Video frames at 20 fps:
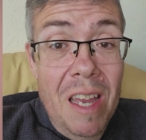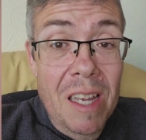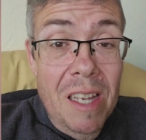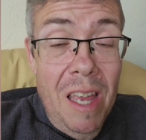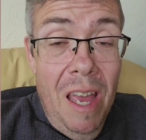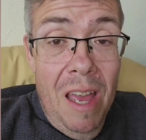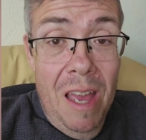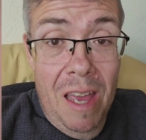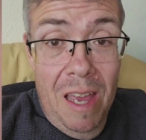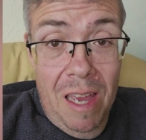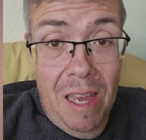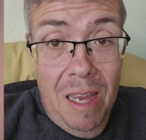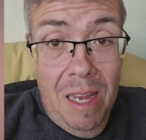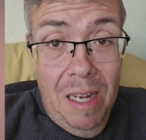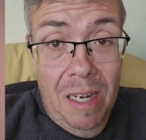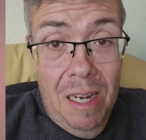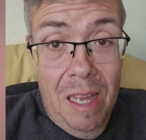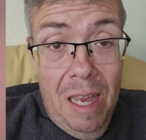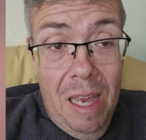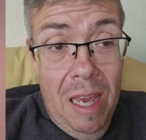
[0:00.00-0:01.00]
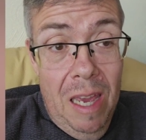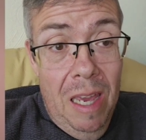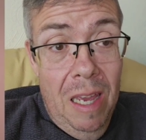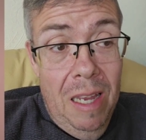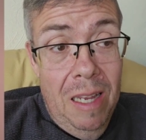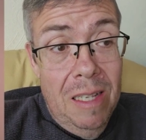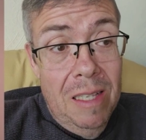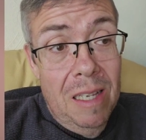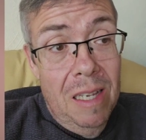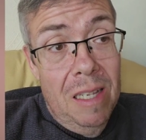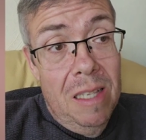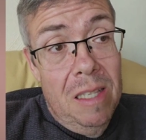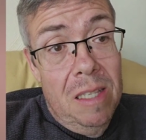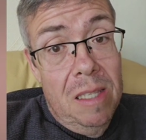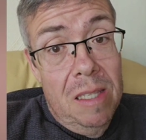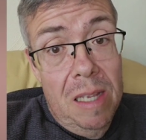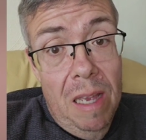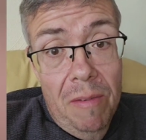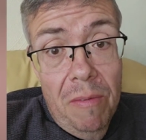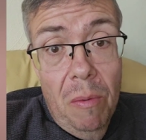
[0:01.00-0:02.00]
again and
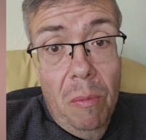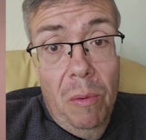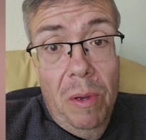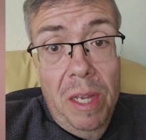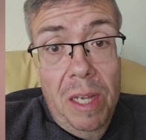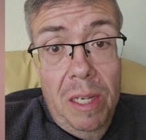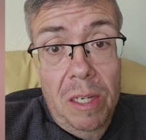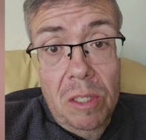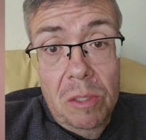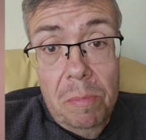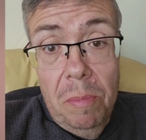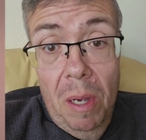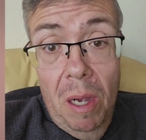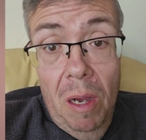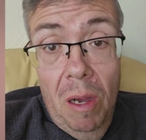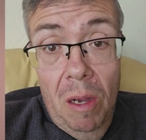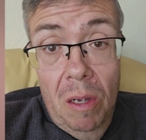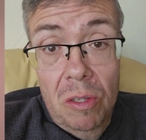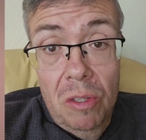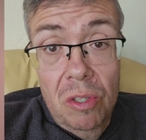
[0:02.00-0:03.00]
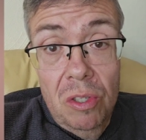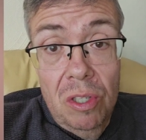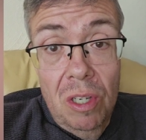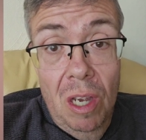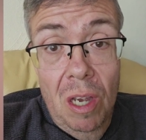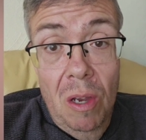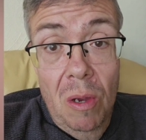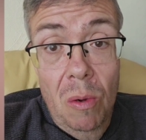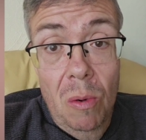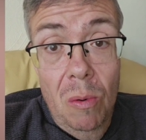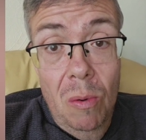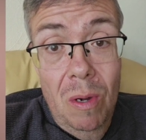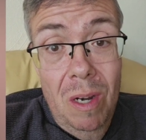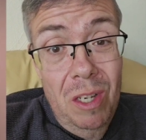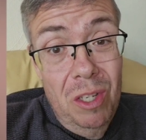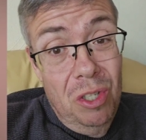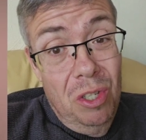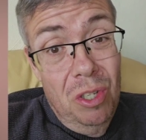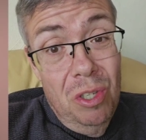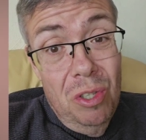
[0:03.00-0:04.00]
another week has passed, so
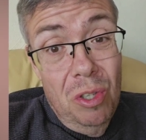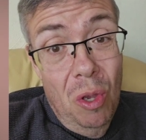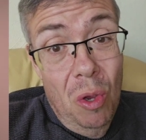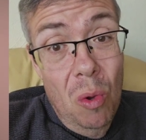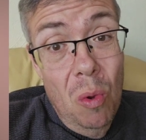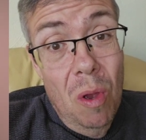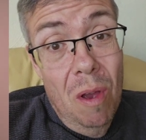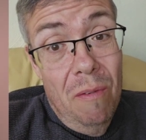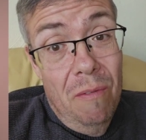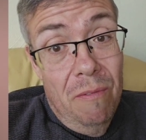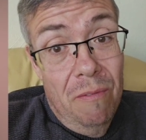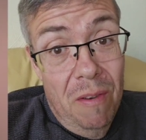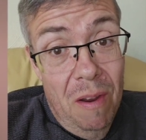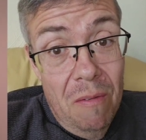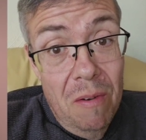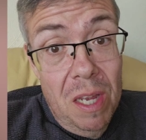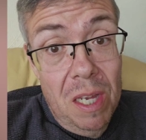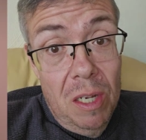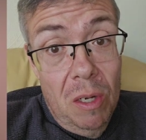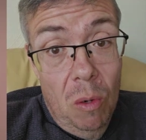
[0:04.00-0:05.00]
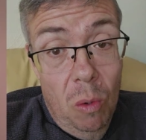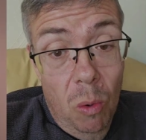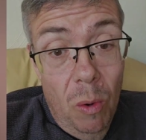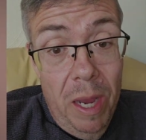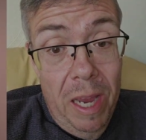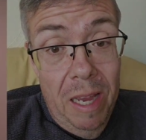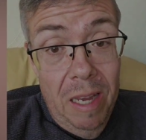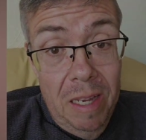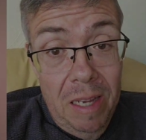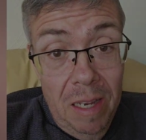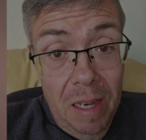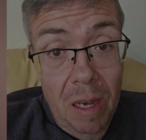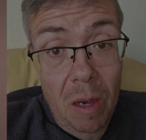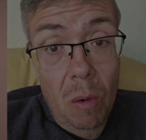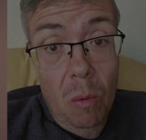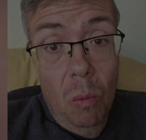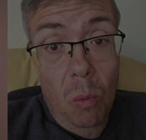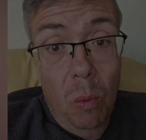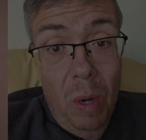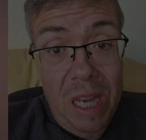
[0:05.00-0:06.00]
let's just do a very quick
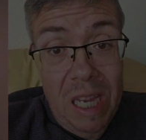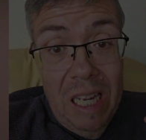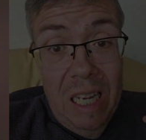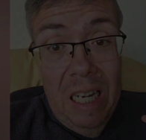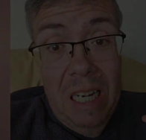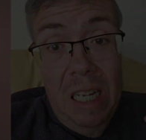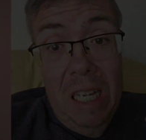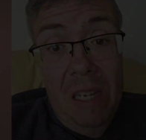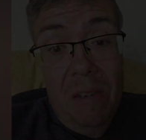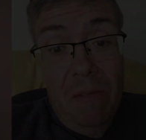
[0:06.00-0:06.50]
weekly